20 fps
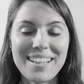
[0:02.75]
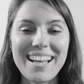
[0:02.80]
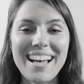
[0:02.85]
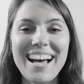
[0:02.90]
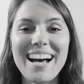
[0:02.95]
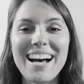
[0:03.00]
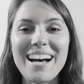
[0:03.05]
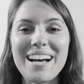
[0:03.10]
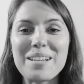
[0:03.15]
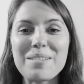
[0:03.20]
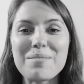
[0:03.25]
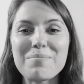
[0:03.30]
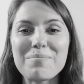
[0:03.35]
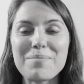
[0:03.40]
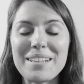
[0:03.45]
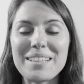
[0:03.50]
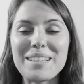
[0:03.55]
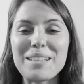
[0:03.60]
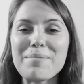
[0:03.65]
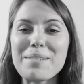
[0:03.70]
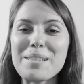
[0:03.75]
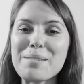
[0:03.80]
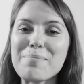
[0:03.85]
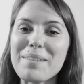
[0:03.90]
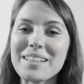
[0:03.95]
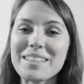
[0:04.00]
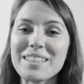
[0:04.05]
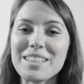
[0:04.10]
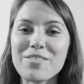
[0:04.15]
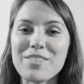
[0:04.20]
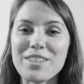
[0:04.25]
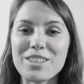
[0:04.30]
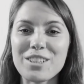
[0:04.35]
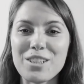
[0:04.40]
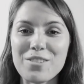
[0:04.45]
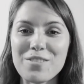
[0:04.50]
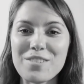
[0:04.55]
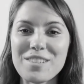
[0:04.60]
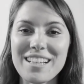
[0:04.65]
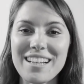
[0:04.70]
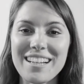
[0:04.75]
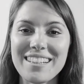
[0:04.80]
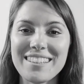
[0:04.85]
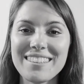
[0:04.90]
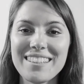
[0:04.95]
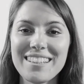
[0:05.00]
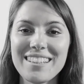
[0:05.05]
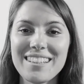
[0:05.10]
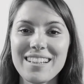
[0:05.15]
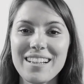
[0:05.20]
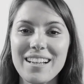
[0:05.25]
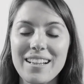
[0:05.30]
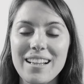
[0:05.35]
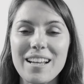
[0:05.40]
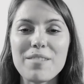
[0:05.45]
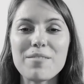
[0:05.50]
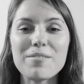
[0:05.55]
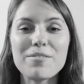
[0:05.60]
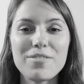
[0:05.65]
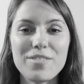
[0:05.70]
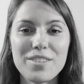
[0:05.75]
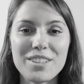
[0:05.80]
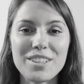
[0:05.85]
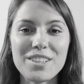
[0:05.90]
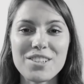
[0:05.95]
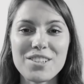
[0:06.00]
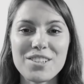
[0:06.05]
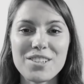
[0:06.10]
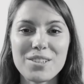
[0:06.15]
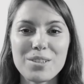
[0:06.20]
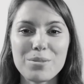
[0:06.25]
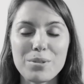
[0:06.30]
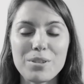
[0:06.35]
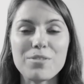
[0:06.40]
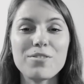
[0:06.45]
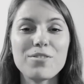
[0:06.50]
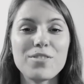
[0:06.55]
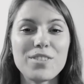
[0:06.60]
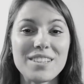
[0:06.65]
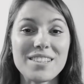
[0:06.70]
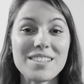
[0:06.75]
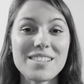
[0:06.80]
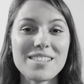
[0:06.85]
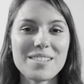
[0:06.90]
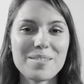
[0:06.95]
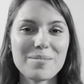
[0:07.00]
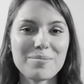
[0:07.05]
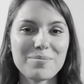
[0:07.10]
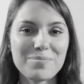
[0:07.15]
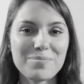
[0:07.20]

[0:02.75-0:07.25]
Hi, my name is Magda Kwiatkowska and I am finished with fins.